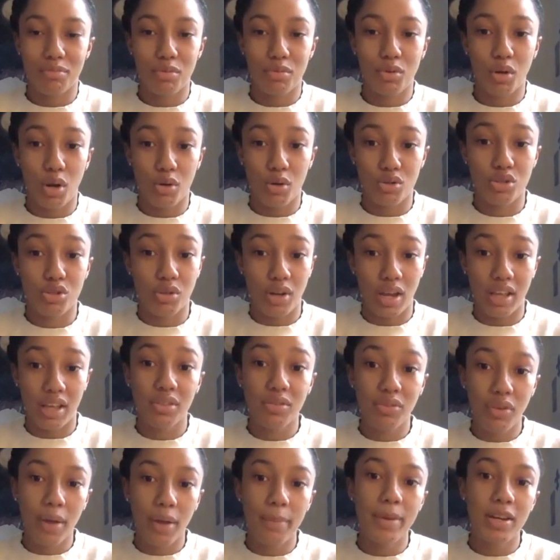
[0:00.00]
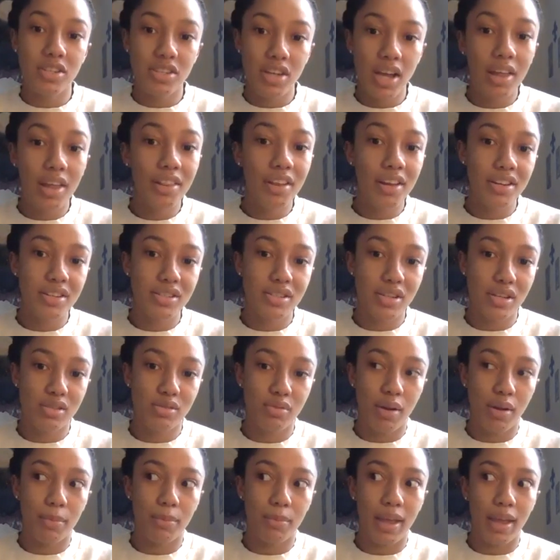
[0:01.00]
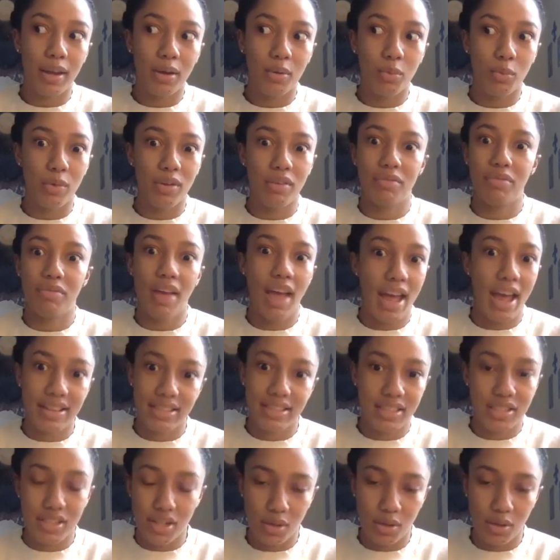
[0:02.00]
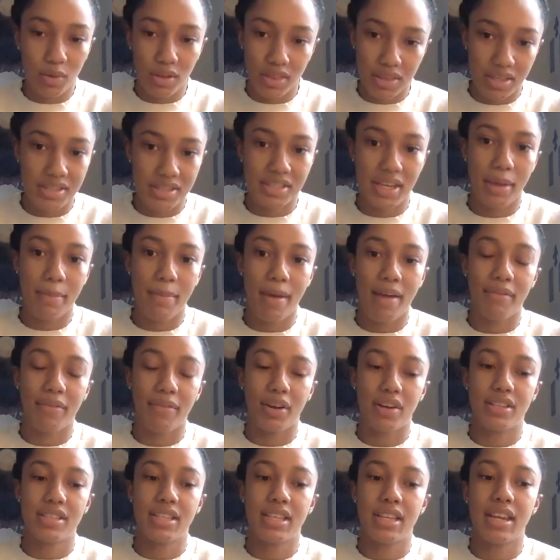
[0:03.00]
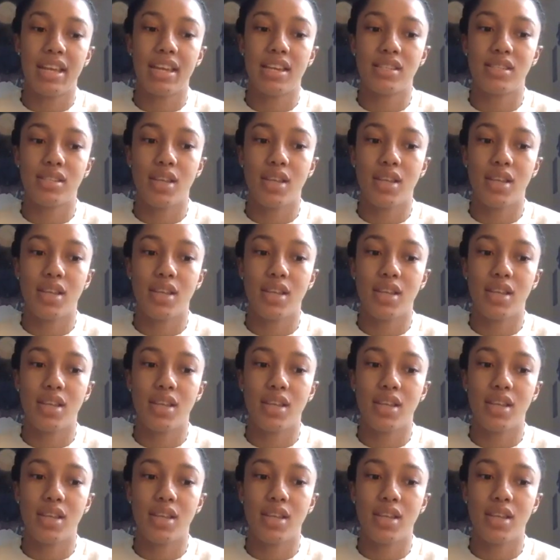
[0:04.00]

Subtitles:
grow strength from each other, just from like we've had to deal with the same adversity.